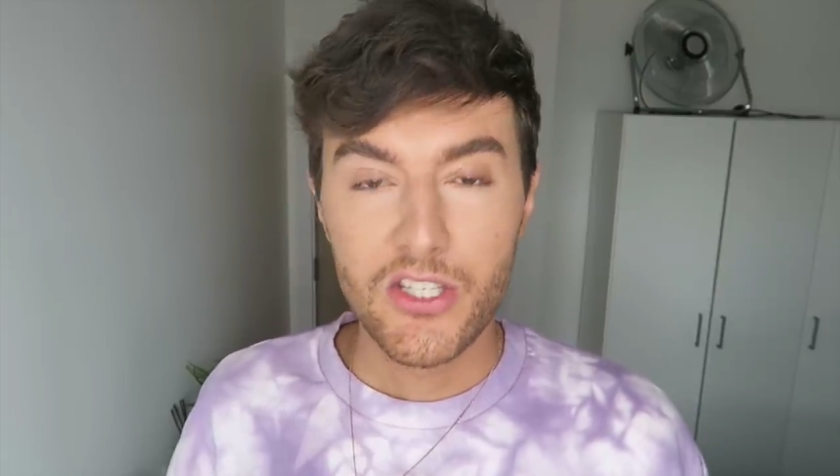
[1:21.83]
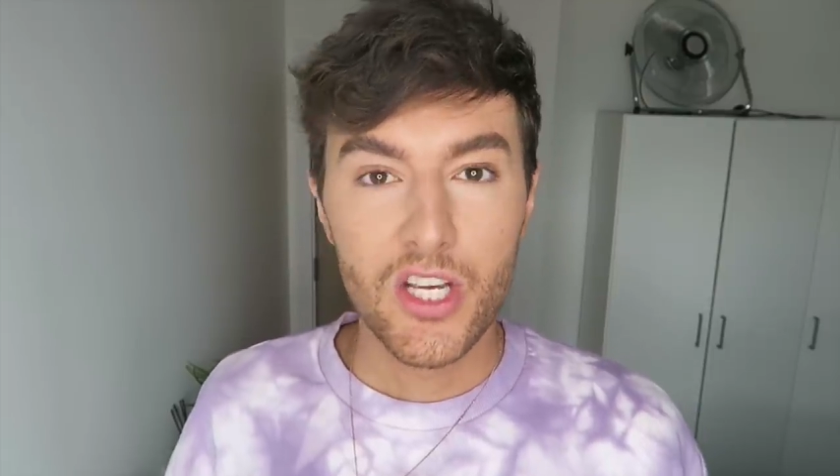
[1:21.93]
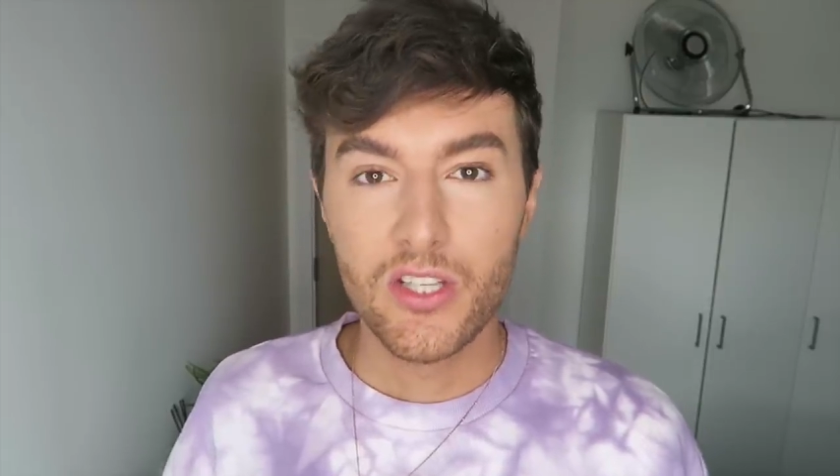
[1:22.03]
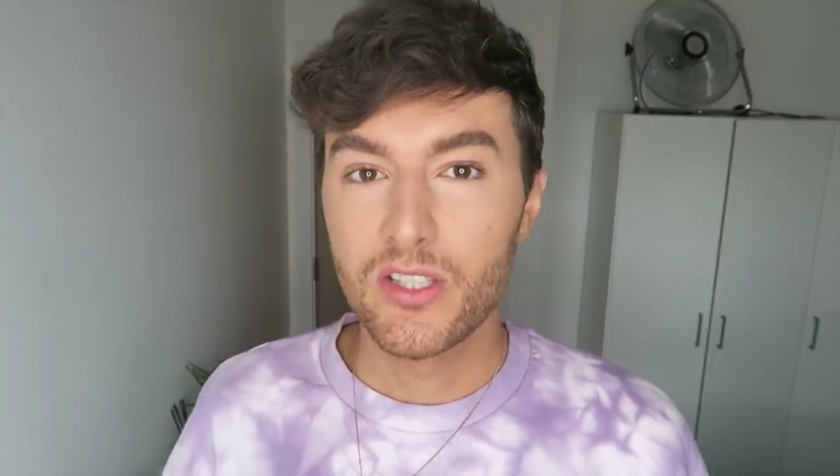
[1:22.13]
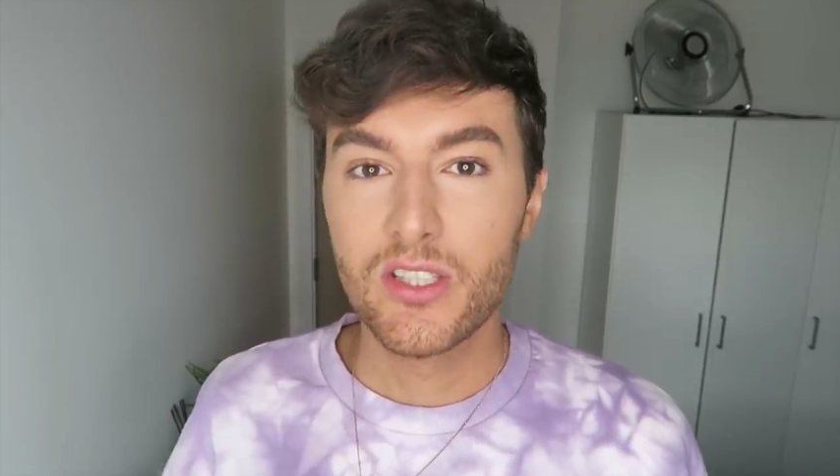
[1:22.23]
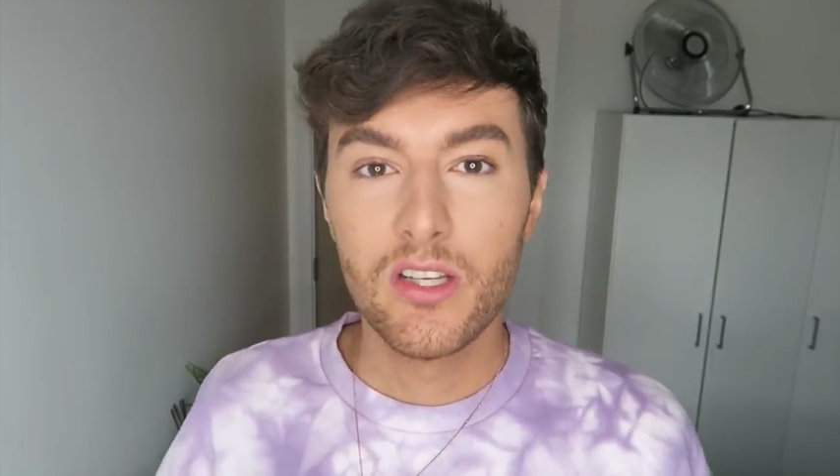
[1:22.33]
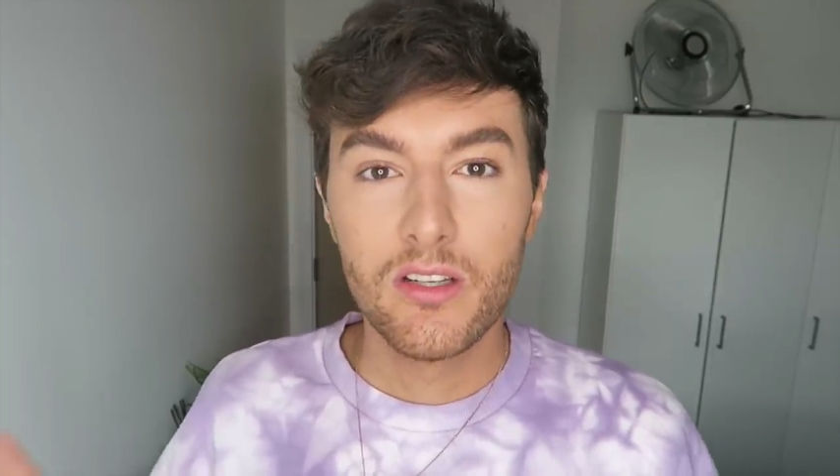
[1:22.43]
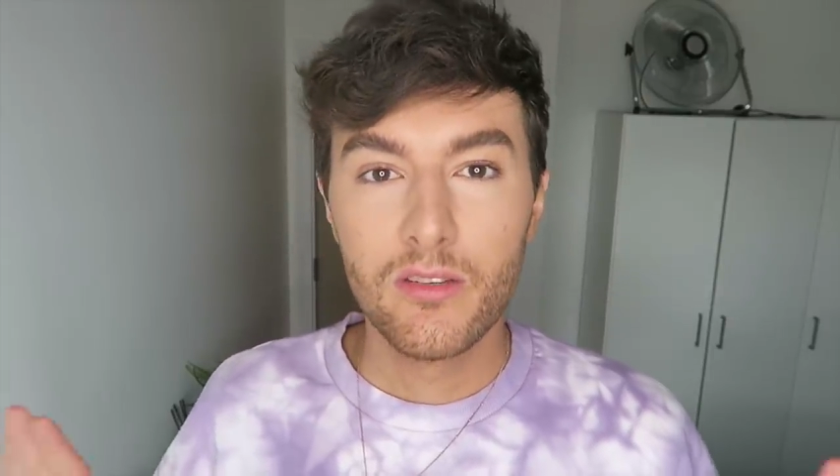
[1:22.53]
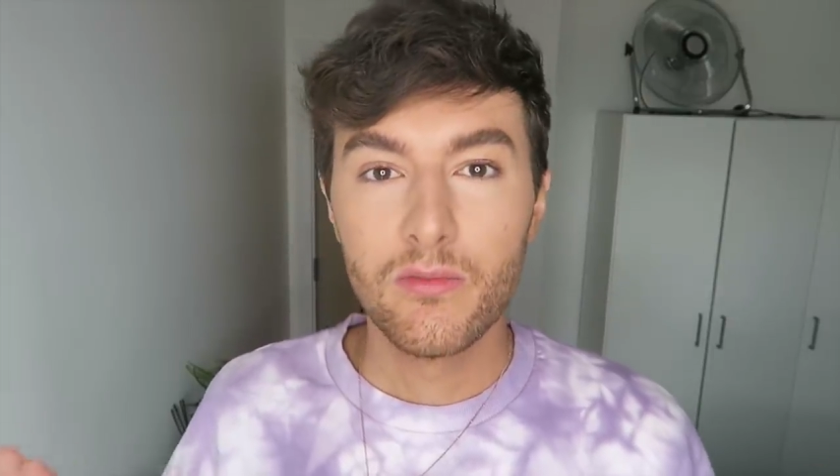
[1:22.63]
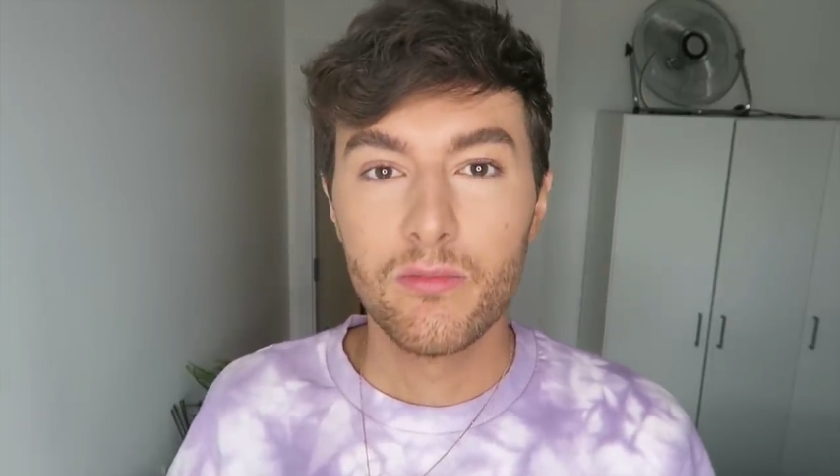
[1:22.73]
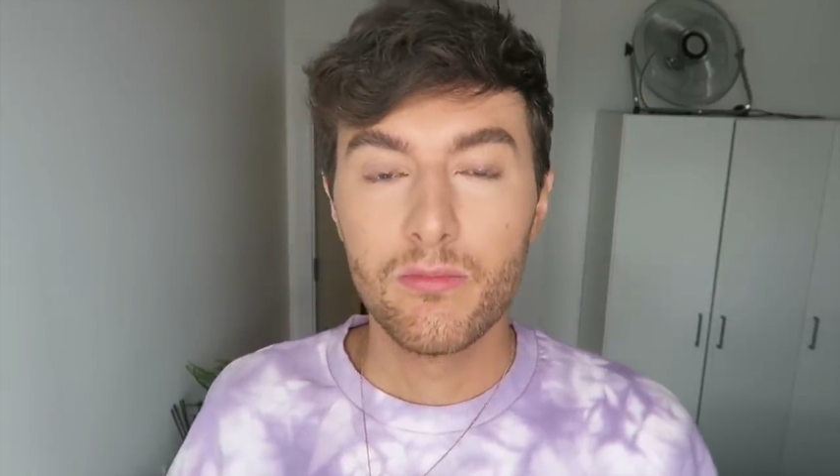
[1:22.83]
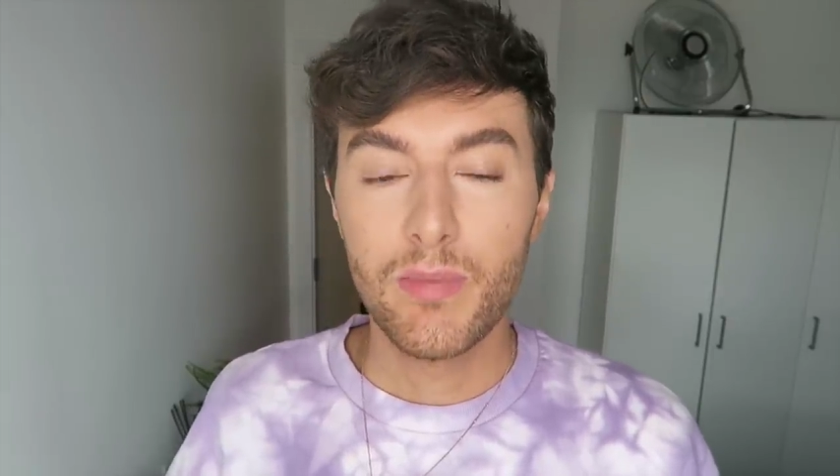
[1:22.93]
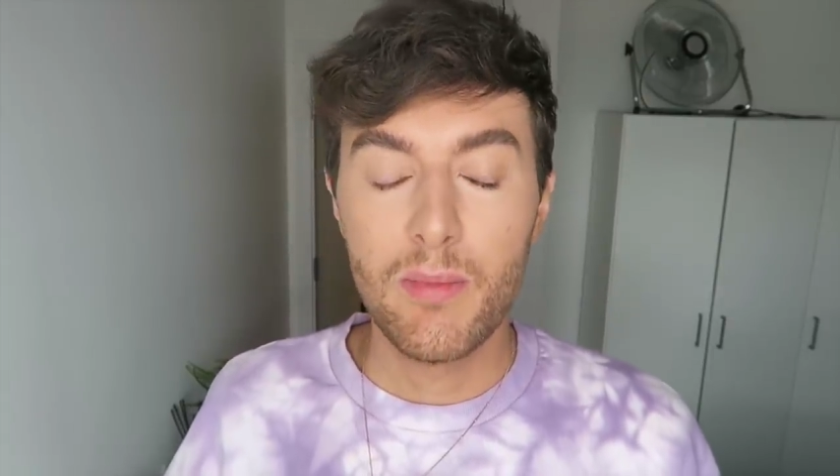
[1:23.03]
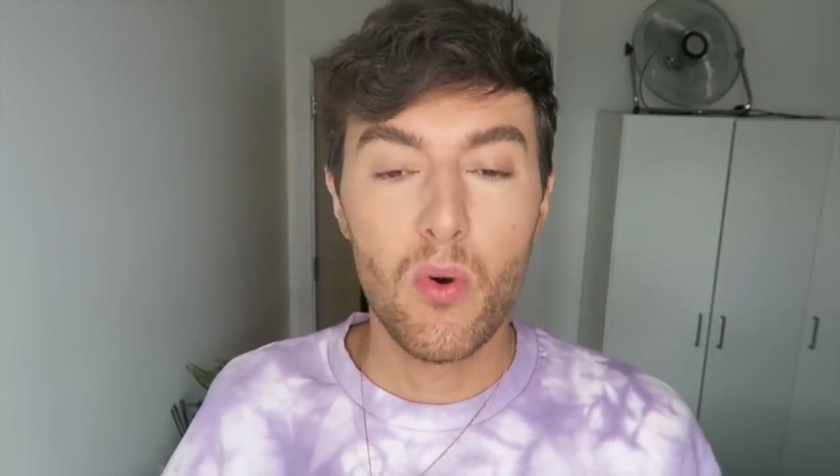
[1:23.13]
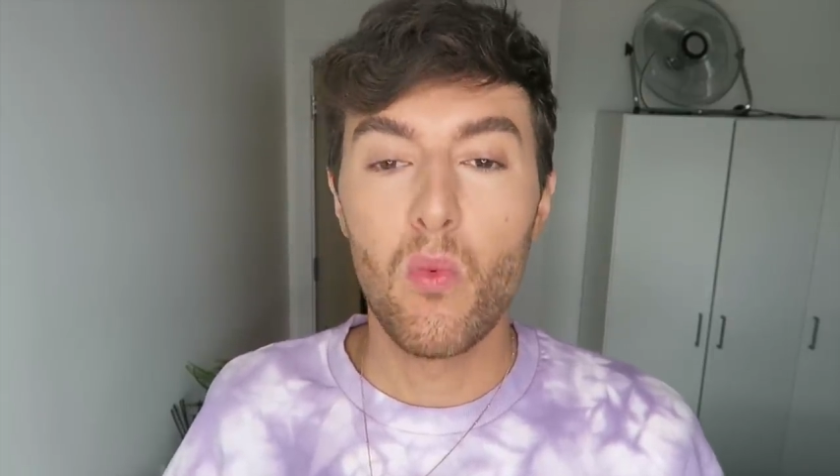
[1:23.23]
just
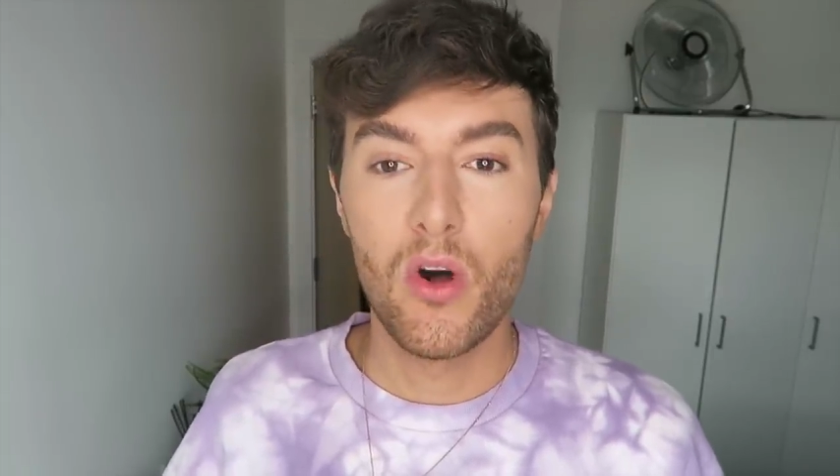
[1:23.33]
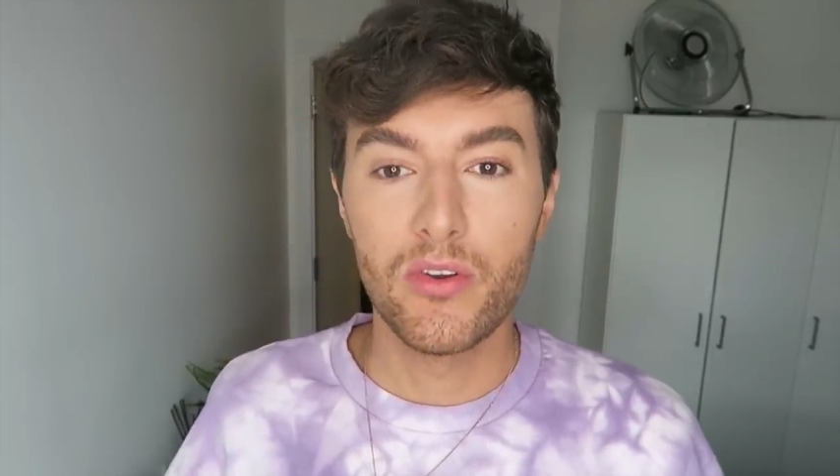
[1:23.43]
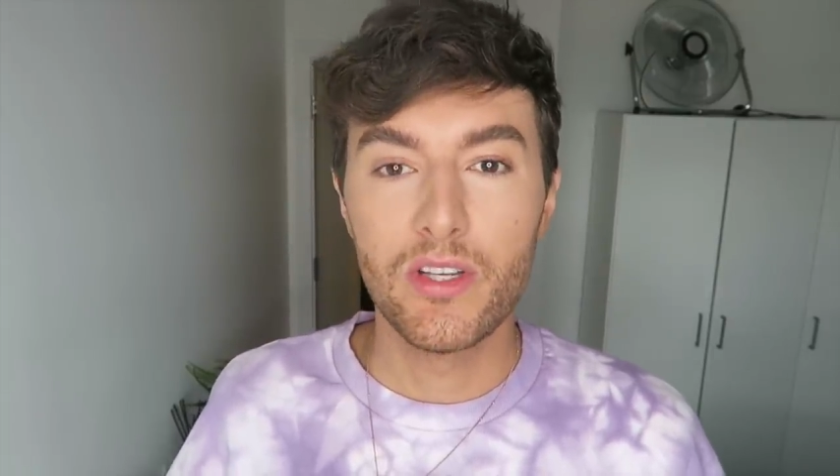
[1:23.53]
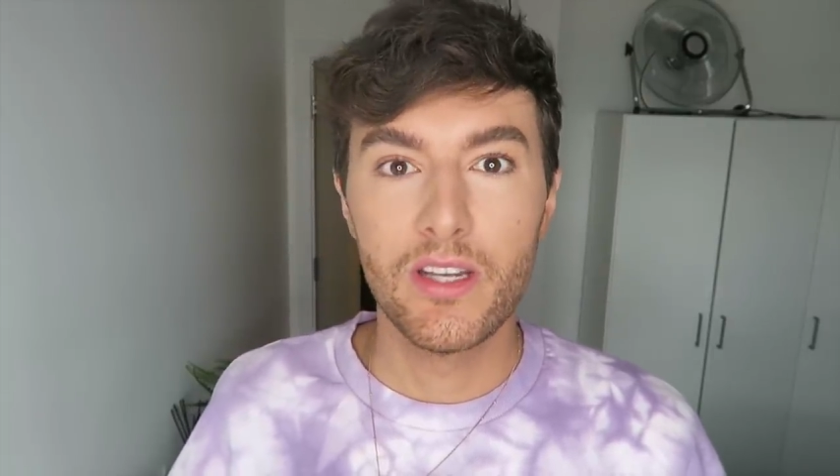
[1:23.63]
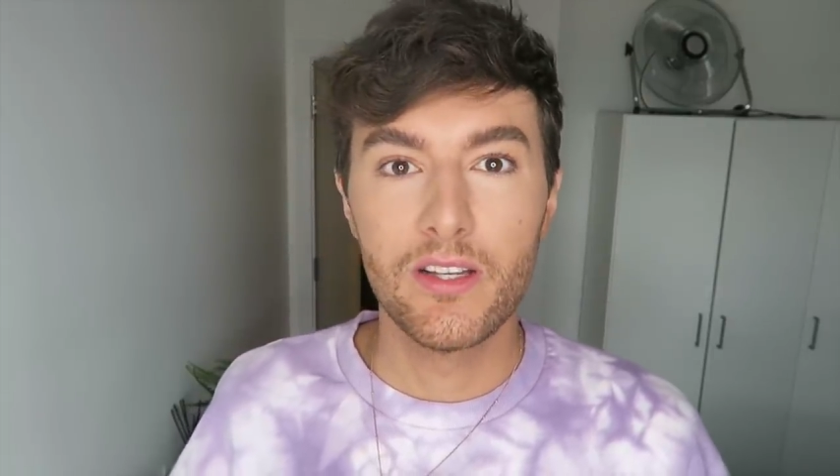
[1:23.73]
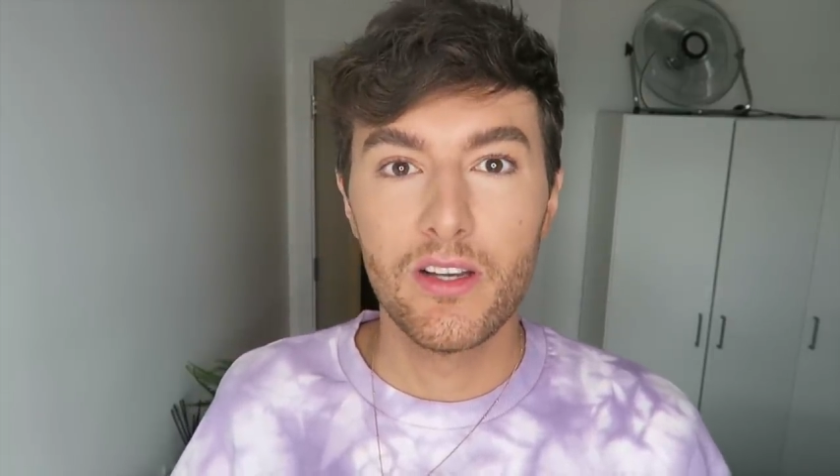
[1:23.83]
people want